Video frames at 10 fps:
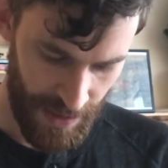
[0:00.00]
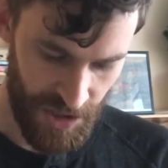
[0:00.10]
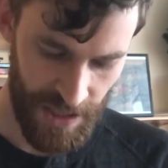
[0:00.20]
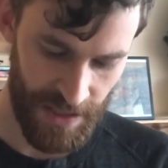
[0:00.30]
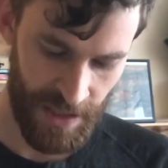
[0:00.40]

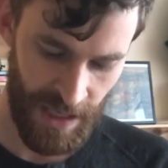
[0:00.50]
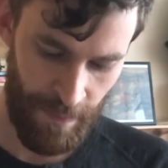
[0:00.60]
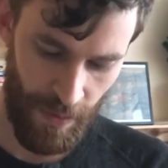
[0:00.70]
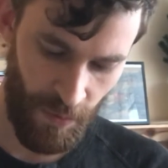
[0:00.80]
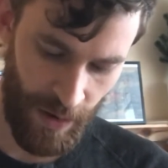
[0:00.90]
Jesus said,
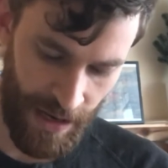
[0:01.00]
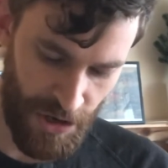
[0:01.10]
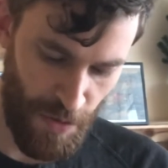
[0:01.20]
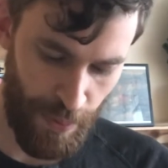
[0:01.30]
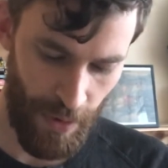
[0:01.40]
"But when
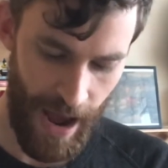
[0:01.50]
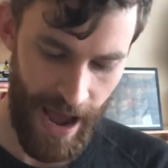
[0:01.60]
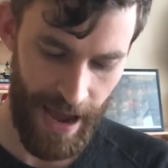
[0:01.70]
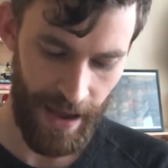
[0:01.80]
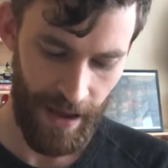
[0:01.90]
you
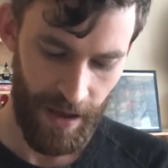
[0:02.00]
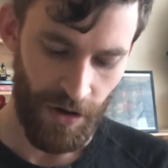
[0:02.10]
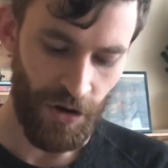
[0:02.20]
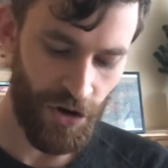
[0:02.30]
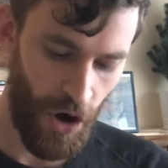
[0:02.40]
pray,
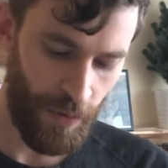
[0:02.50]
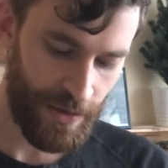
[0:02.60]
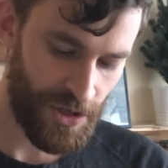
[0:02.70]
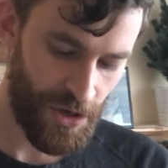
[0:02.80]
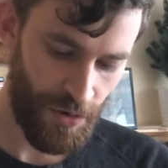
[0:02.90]
go
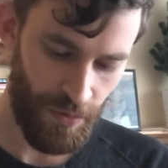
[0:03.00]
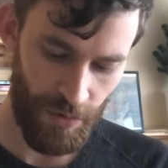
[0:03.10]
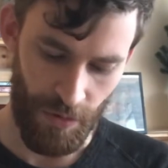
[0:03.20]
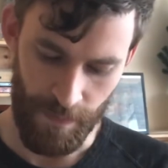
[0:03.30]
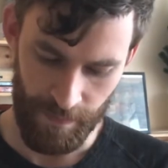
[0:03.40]
into your
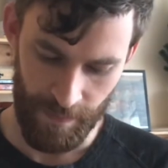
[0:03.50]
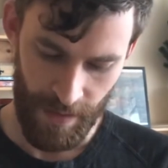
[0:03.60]
room.